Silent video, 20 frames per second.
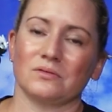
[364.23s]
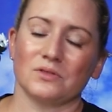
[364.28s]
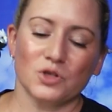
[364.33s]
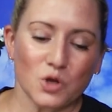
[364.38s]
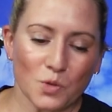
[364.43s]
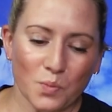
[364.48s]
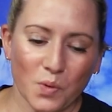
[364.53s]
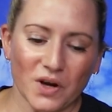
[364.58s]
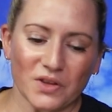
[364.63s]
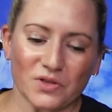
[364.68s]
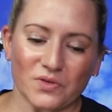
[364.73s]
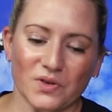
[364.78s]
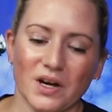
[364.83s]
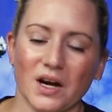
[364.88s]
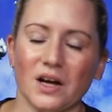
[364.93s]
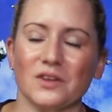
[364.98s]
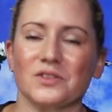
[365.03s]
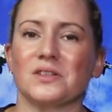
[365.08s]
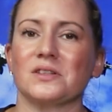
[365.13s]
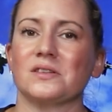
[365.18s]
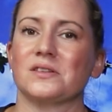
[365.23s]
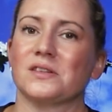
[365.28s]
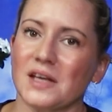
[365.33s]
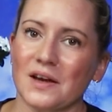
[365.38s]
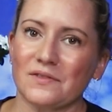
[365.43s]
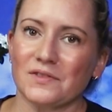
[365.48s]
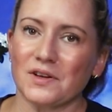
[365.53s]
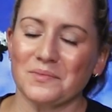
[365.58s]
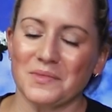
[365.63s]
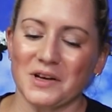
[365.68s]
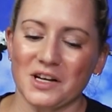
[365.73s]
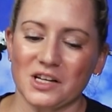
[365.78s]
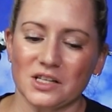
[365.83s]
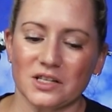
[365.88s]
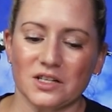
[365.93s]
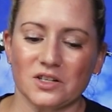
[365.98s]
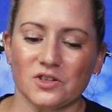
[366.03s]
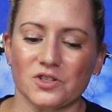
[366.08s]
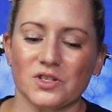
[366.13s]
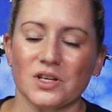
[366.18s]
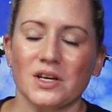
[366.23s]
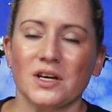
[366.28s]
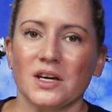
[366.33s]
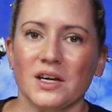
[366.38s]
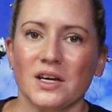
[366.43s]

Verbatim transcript: two point three ounces, seventy milliliters,